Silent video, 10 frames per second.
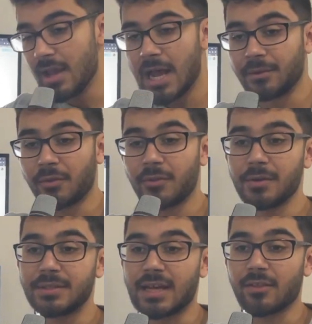And the
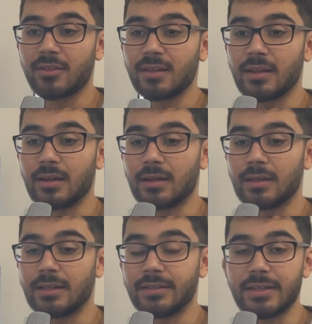third death
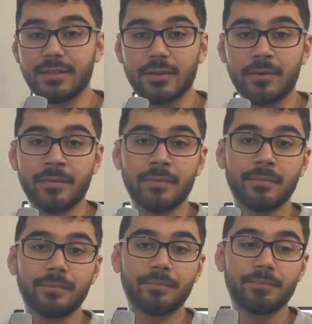is his own,
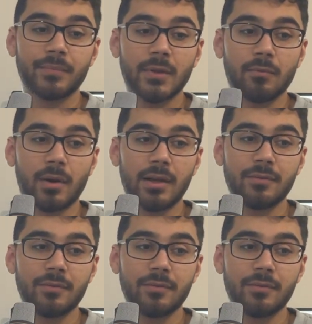right?